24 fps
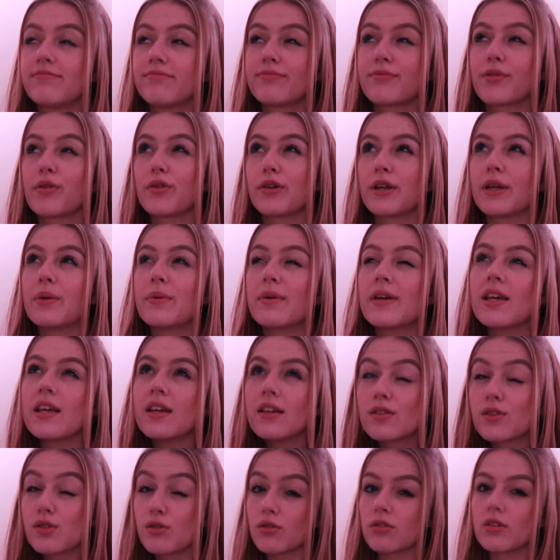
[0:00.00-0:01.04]
3
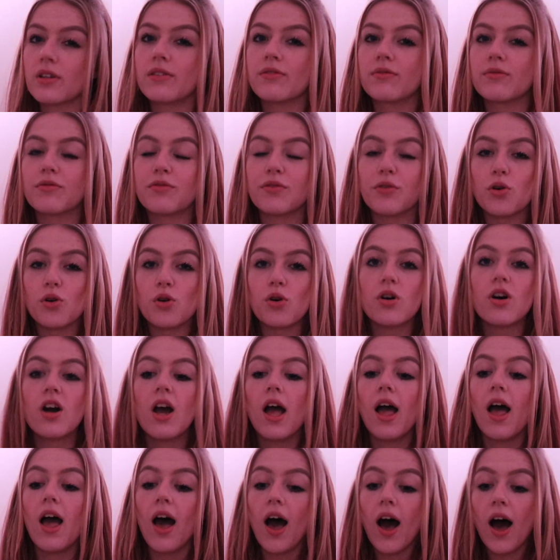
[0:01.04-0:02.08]
weeks or even 4,
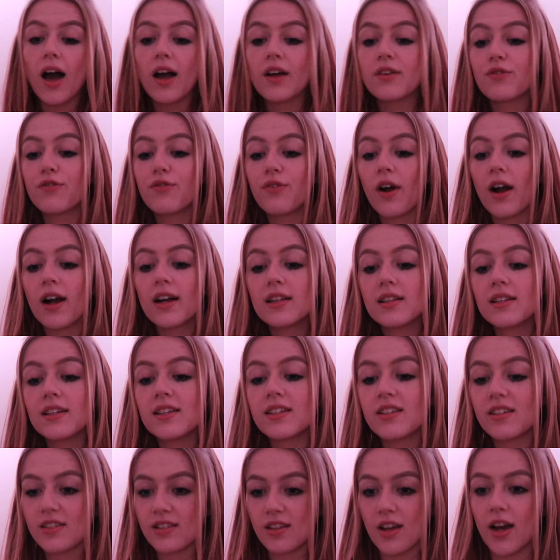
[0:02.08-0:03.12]
I finally
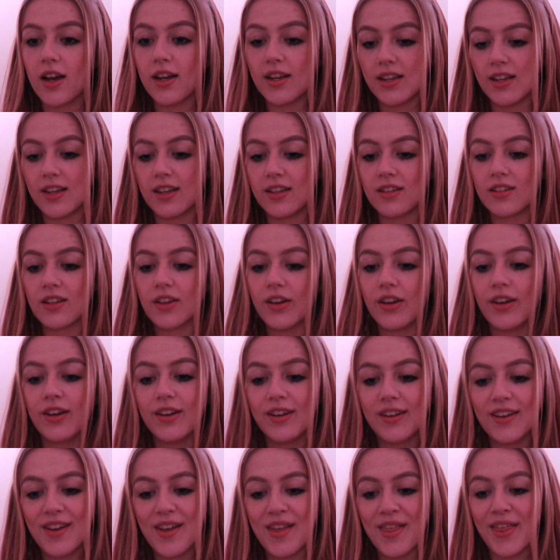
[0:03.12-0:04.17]
decided
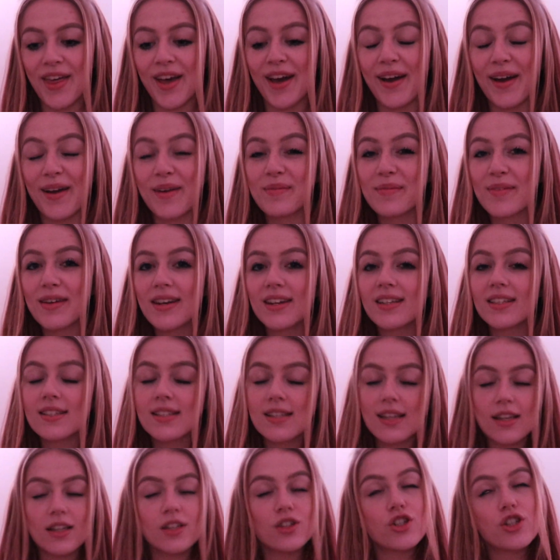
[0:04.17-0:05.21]
that I'm gonna
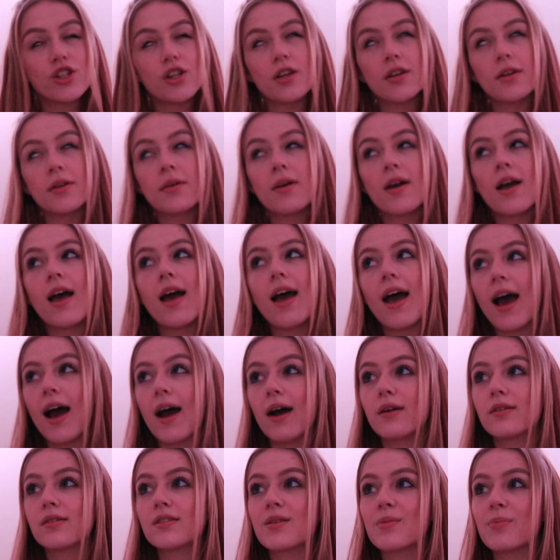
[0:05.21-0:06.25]
teach you
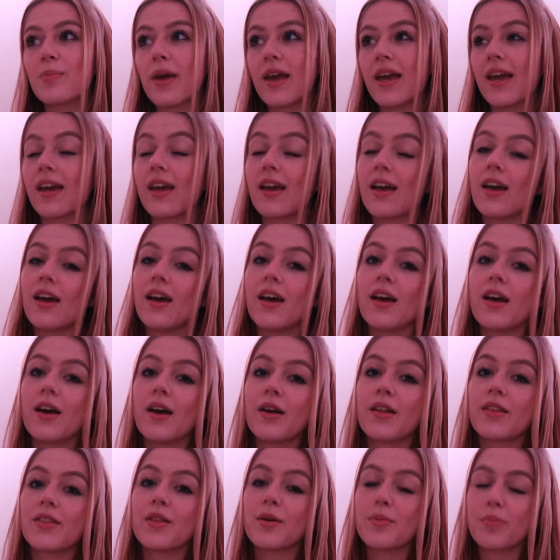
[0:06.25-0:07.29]
how to make
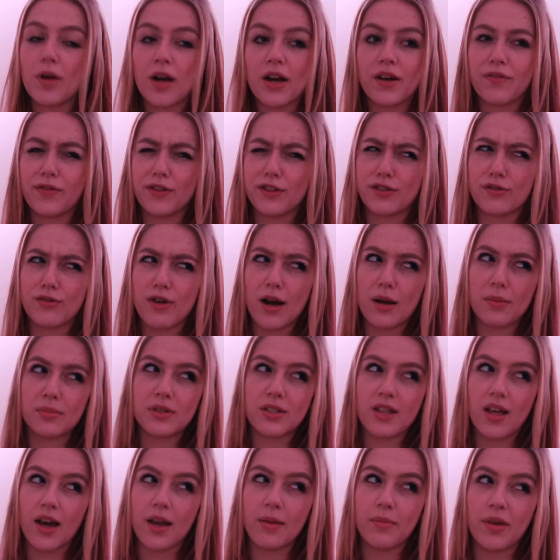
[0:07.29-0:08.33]
the breakfast wraps
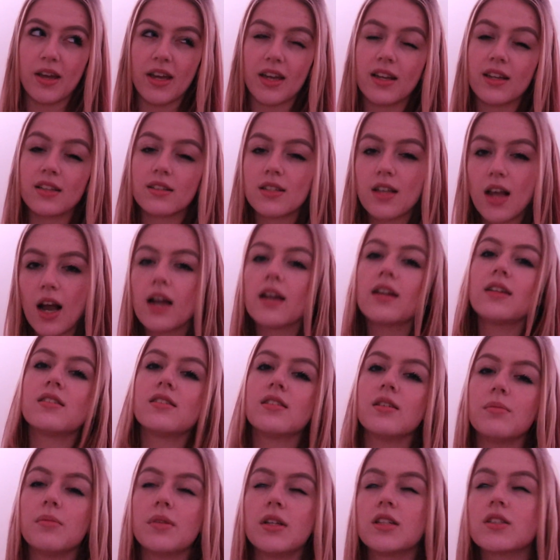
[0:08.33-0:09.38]
that I make. It's kind of
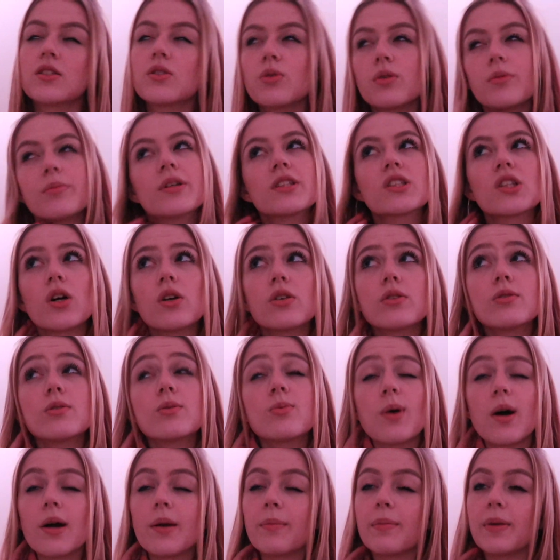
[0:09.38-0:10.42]
similar to a McDonald's
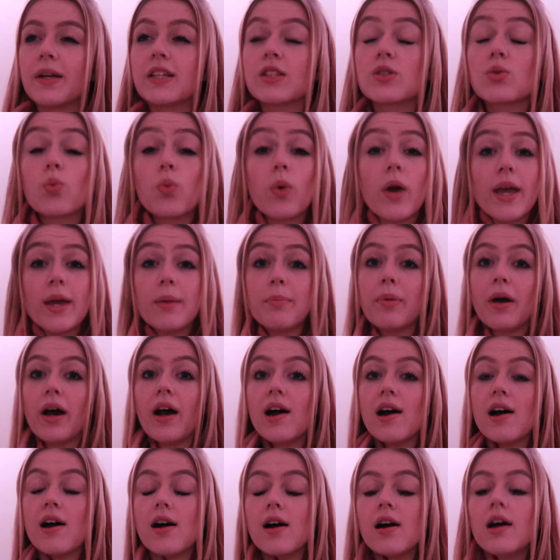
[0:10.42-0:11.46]
one, but it's way
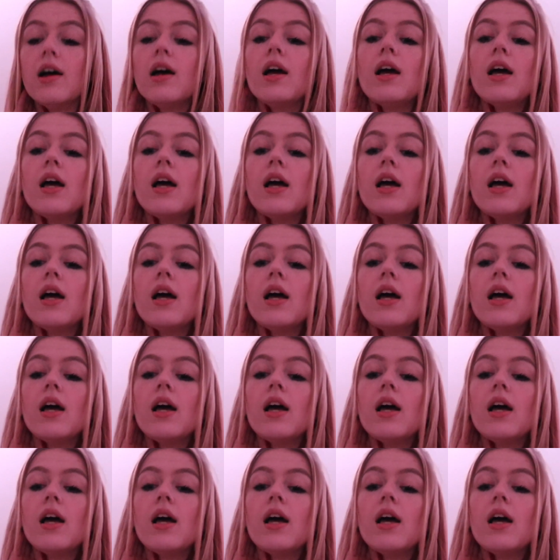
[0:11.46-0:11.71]
better.